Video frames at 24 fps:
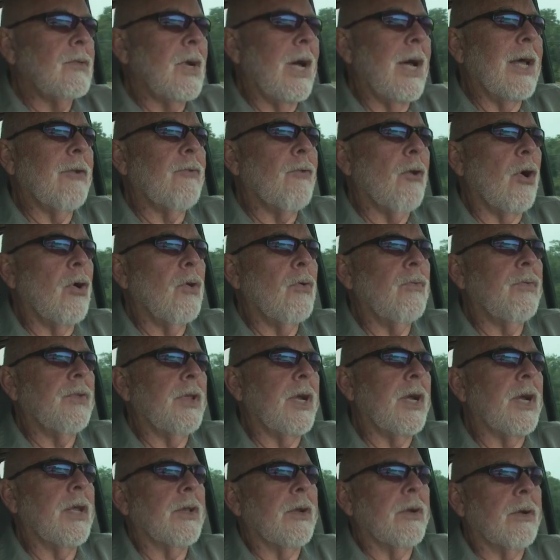So I drove
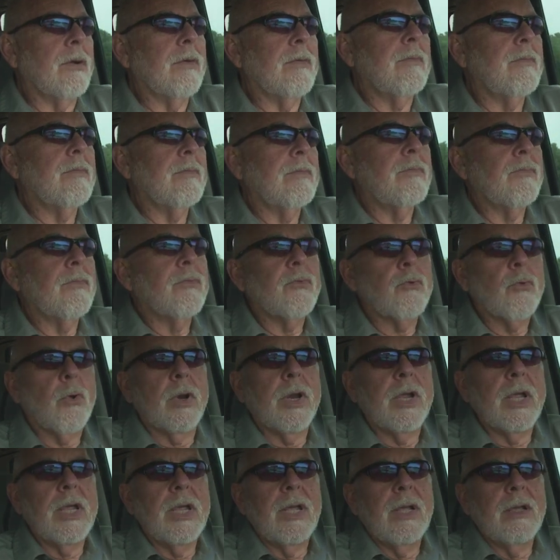the other
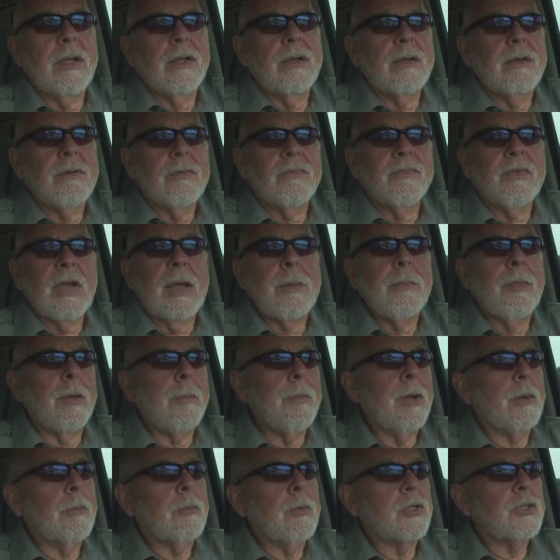3
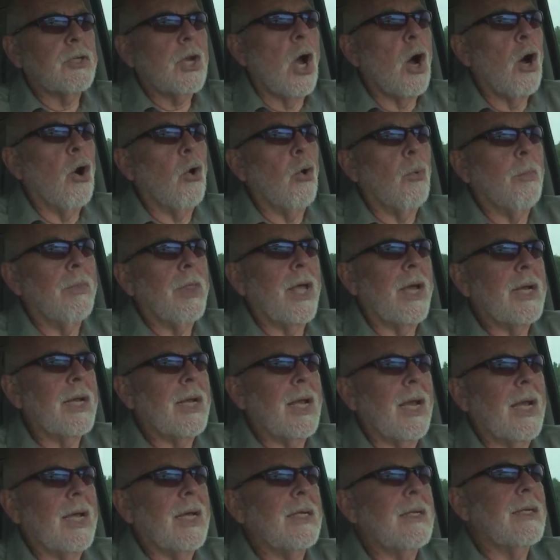family members home that
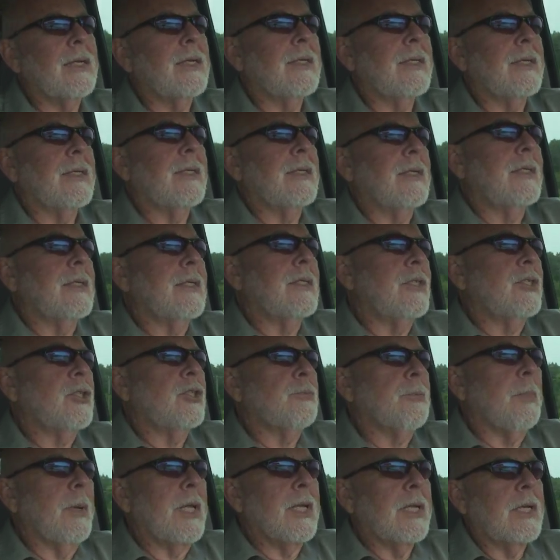night.
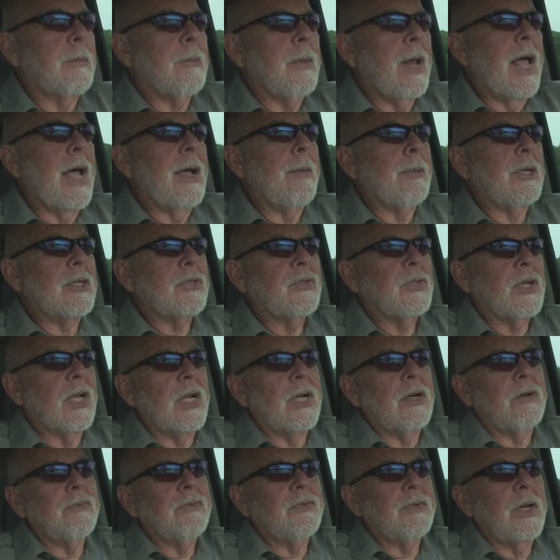Spent the night
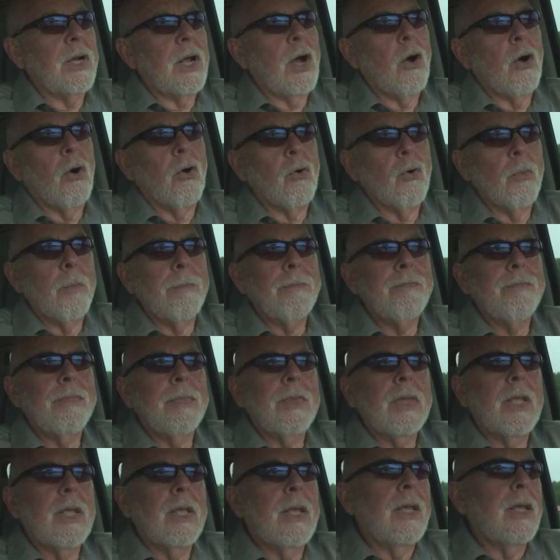myself at home.
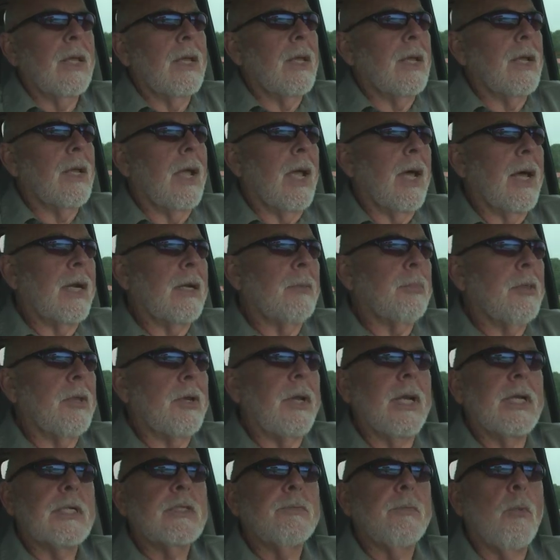Got up the
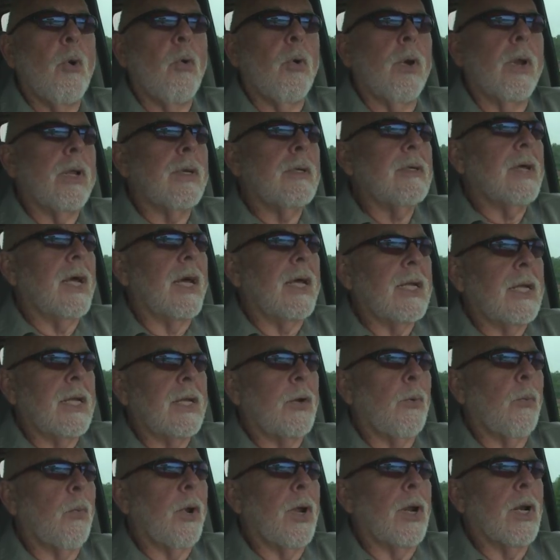next morning, got
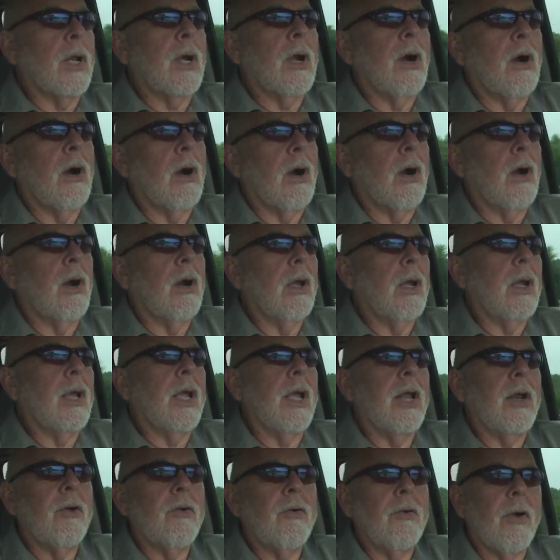in the rental car,
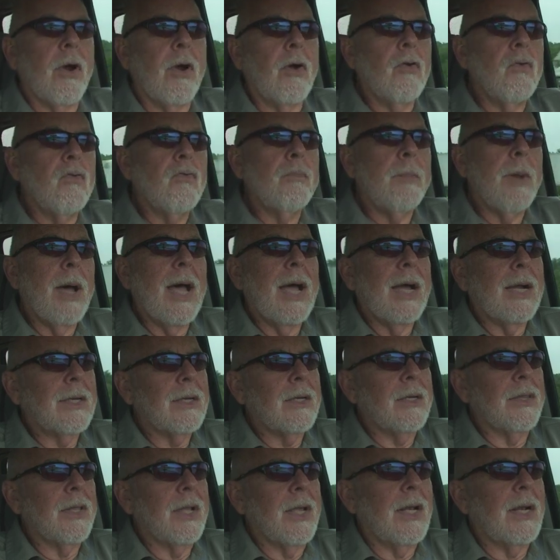and drove back
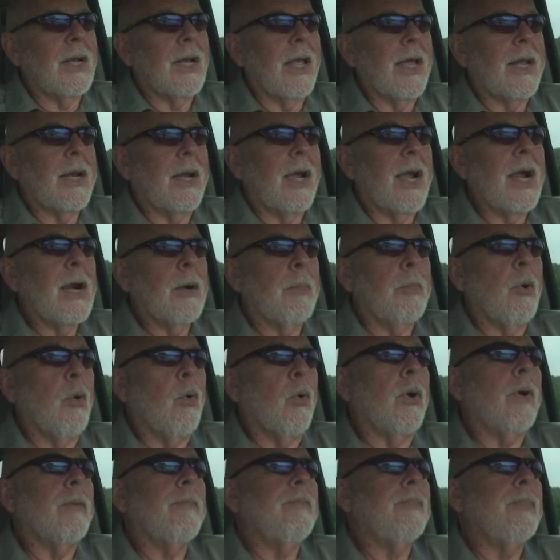to the Atlanta
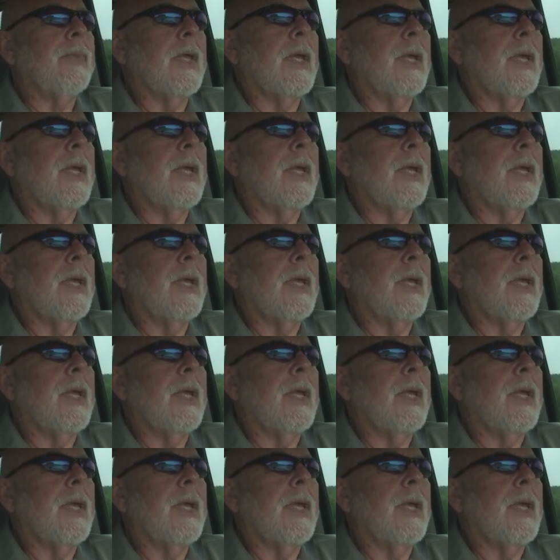airport